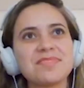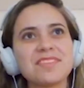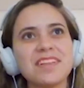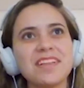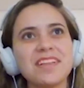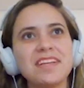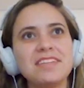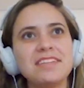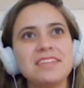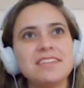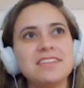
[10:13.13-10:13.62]

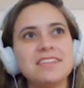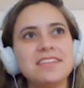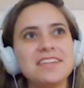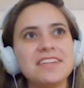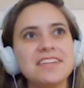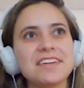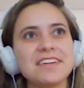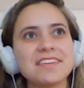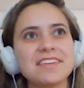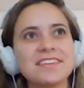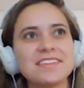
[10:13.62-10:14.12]
Let's
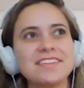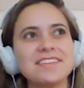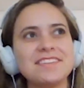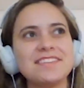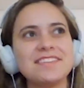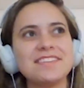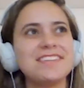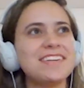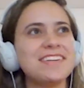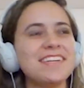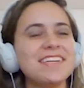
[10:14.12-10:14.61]
think.
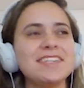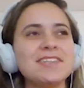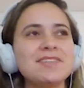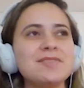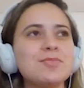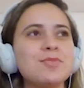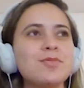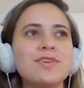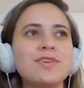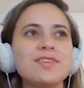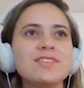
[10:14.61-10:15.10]

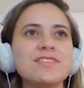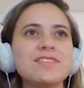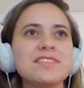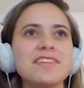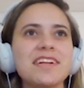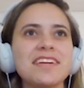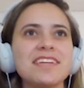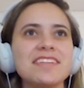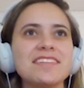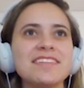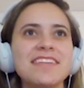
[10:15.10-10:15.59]
It was
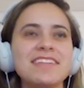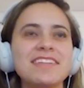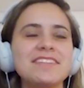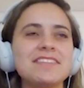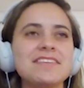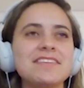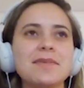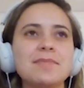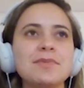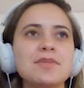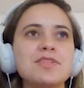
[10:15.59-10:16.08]
like
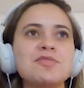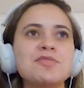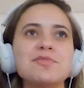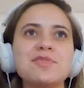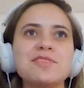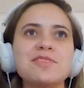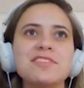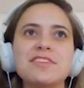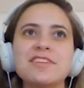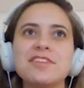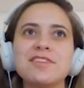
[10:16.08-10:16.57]
that time, it
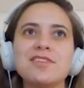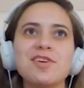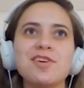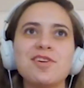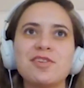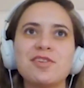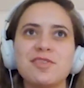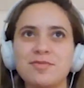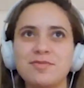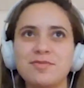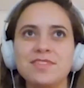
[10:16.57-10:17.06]
was a
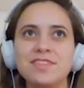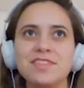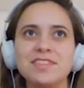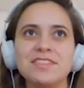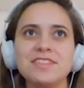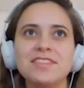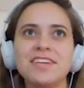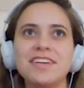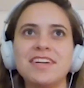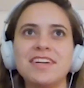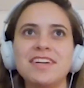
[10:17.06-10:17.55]
lot of
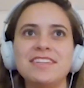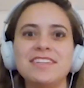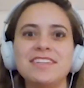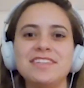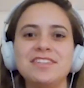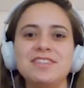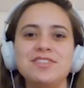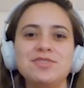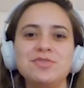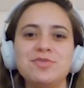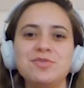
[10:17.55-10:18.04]
things that I
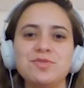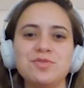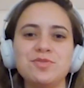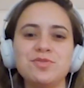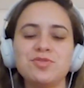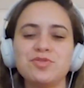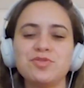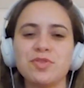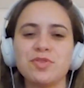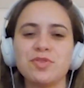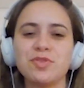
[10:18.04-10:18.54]
need to
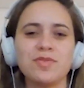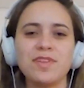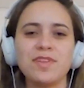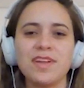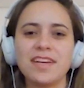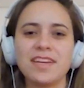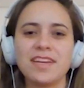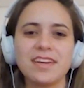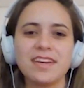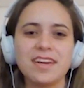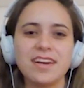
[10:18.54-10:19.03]
solve,
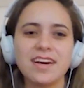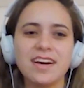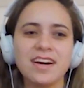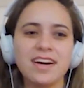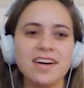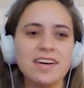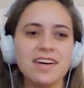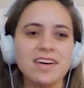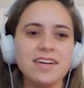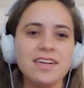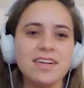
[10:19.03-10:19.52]
like
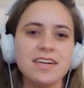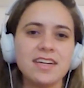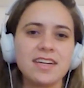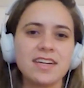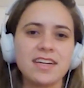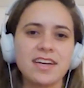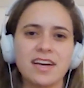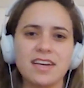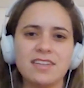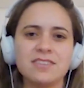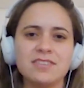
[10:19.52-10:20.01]

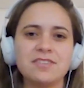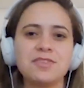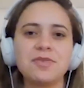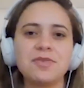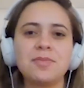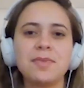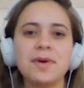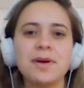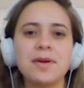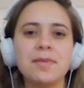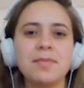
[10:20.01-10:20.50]

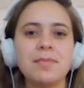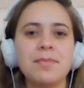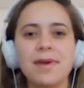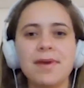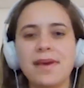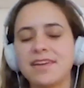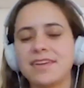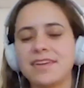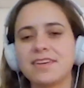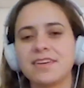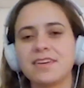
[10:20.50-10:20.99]
cancel my
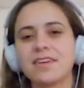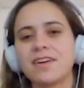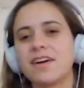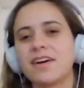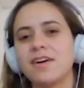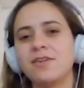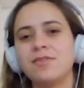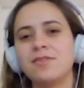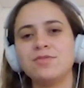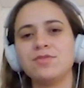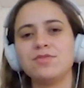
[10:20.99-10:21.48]
bank
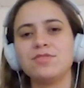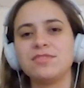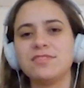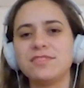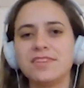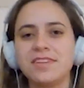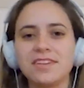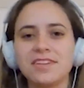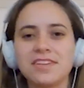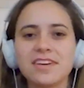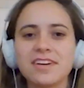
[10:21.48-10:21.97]

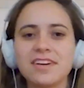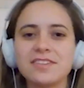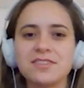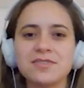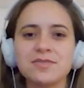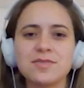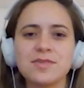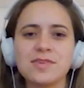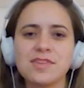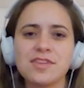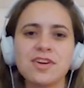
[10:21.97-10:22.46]
accounts and
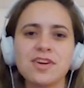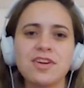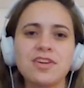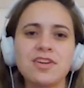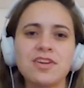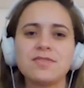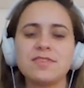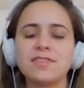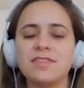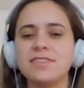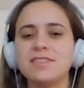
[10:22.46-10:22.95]
cancel a lot
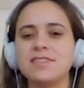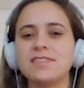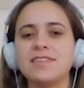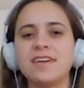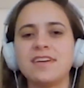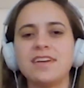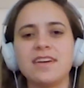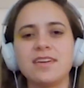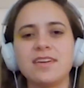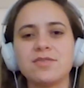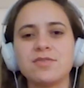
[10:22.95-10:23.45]
of things.
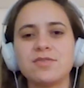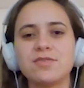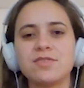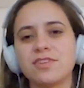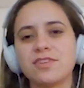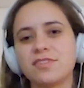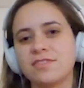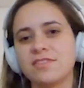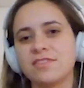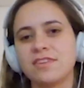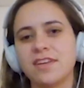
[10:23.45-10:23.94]
I will
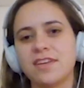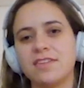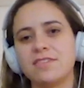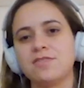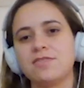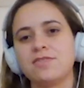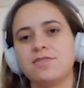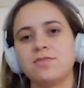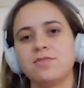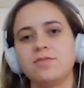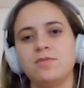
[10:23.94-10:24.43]
not
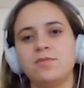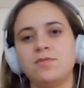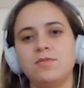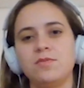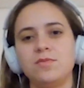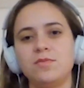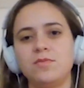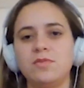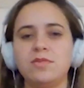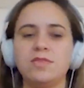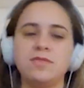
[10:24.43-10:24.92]

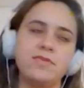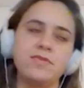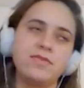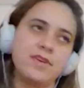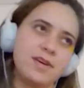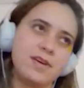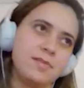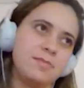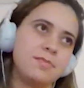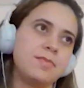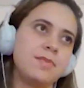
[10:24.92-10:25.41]
cancel
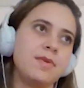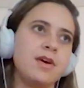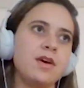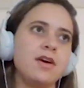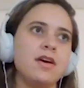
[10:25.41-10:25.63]
if I'm